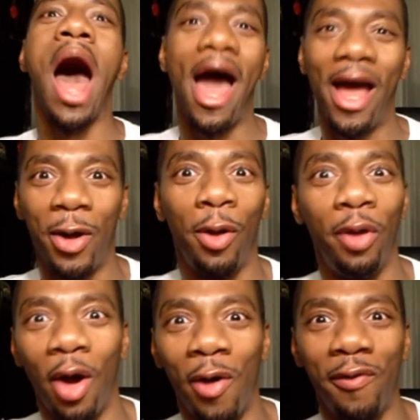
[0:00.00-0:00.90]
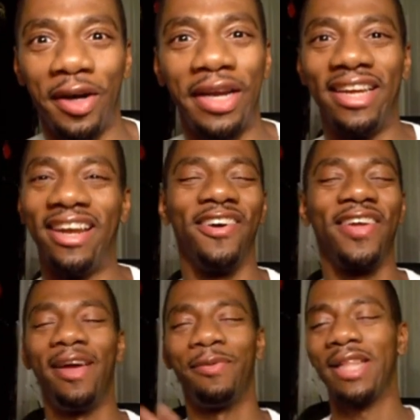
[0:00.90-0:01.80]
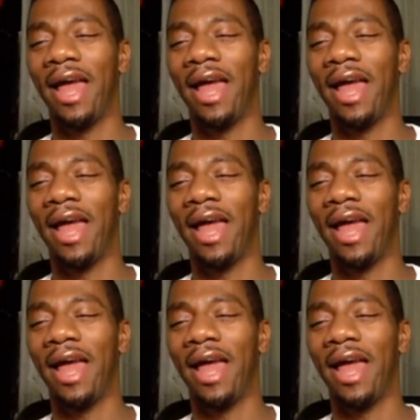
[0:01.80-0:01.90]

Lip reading: just wild over it.